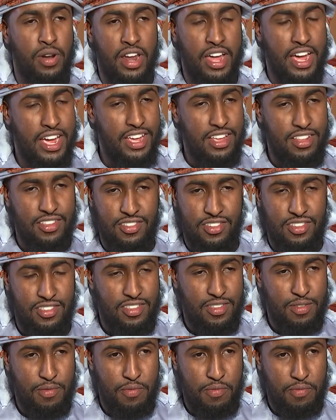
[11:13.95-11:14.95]
Wallahi,
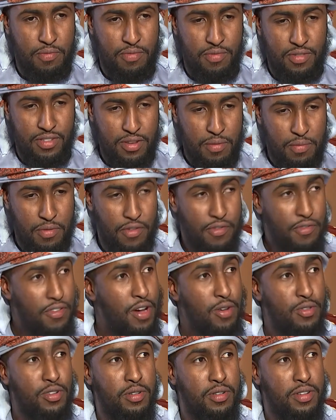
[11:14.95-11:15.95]
it's a
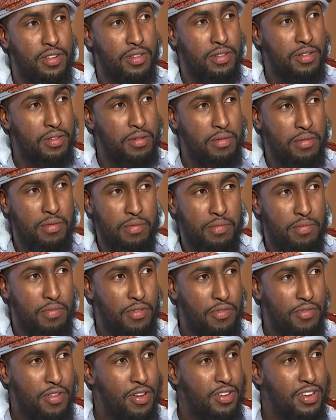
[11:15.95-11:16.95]
profound
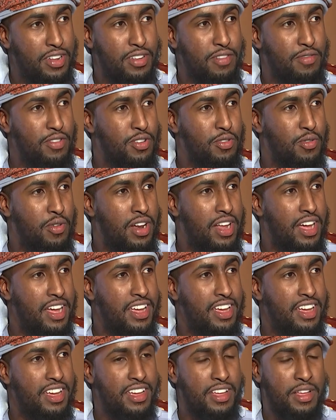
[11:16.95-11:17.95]
individual, wallahi.